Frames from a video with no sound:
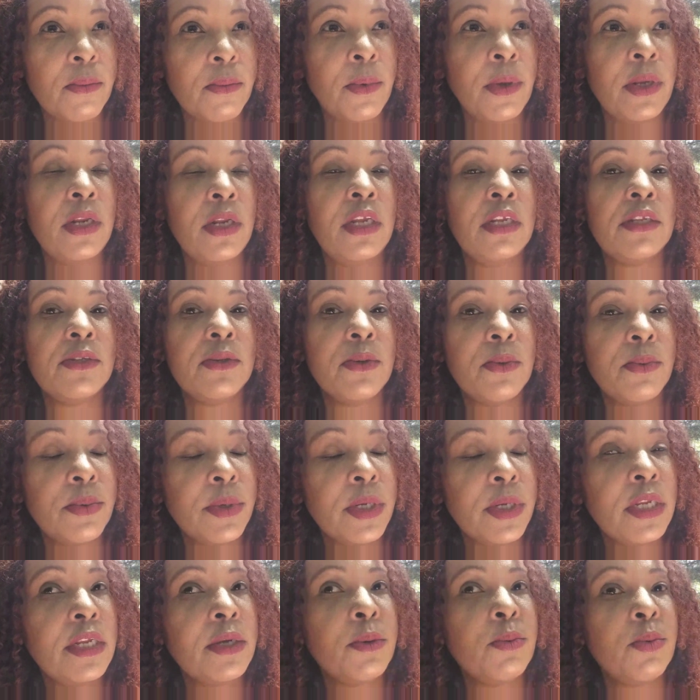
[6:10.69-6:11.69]
We need to
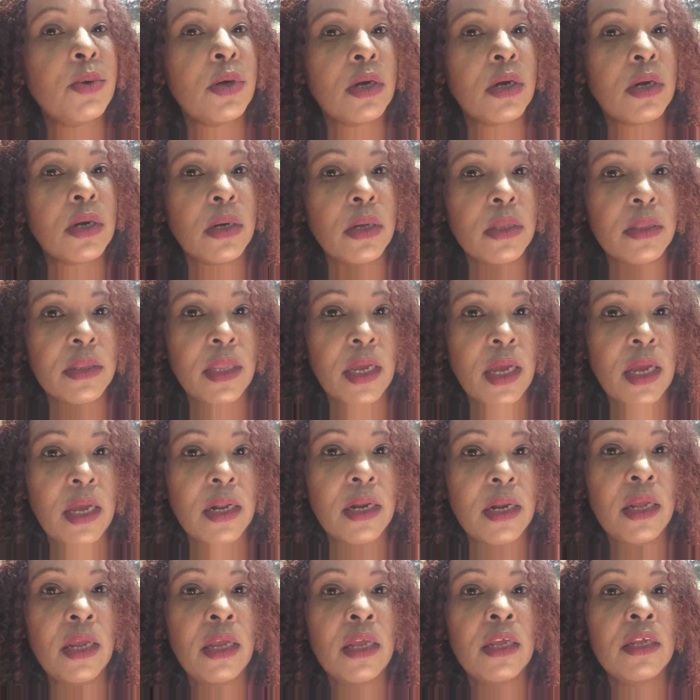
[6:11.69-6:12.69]
really work on that
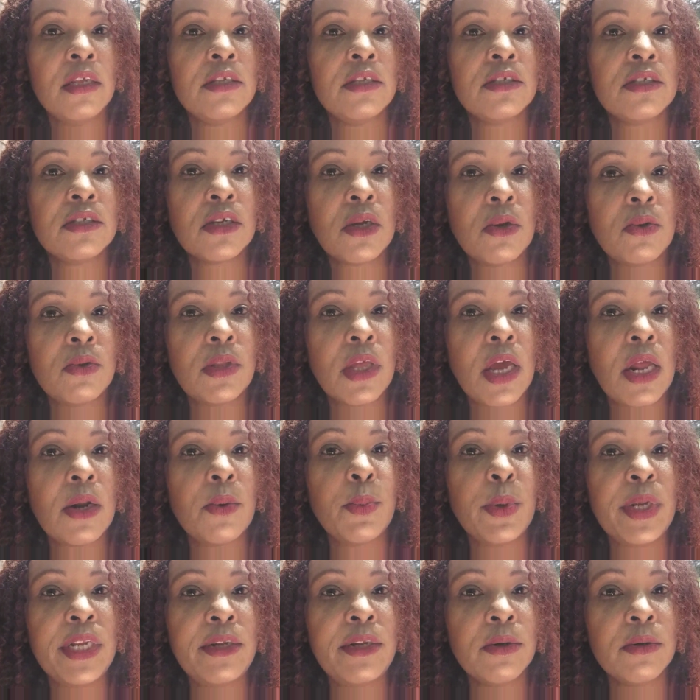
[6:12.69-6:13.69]
so that
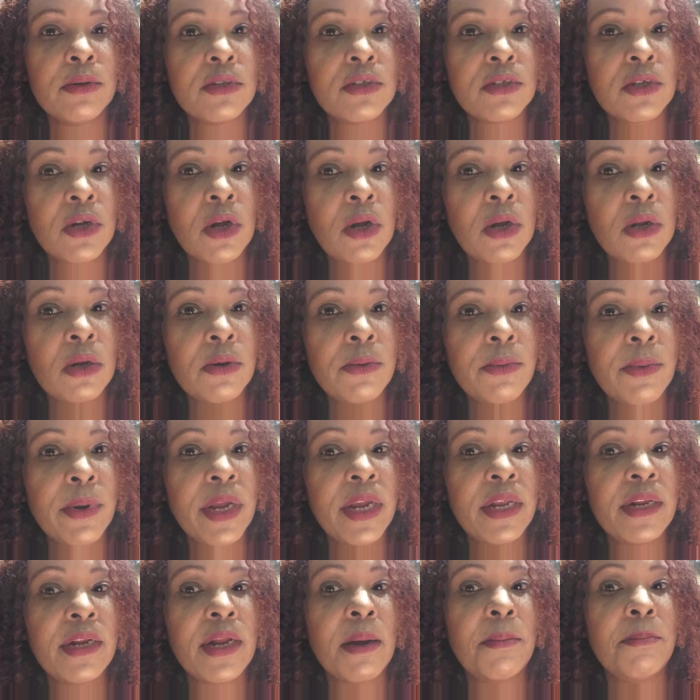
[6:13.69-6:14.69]
we don't
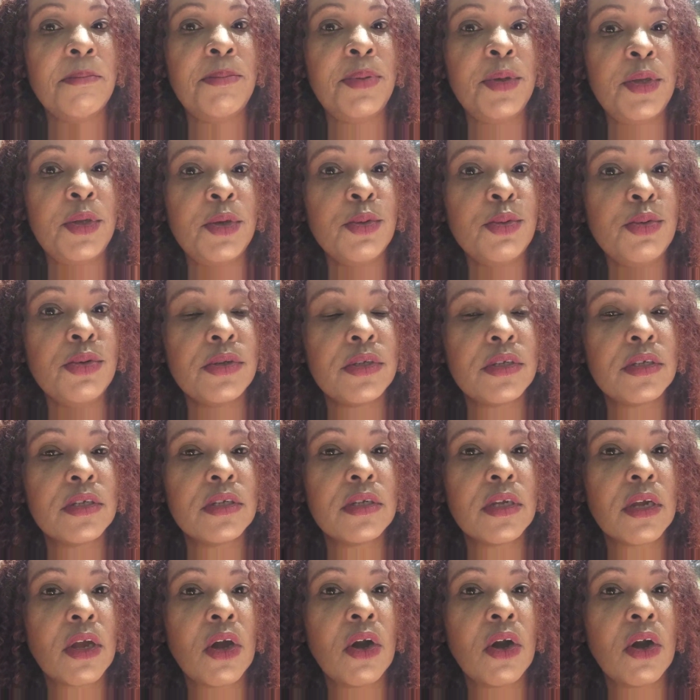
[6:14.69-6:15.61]
tolerate abuse,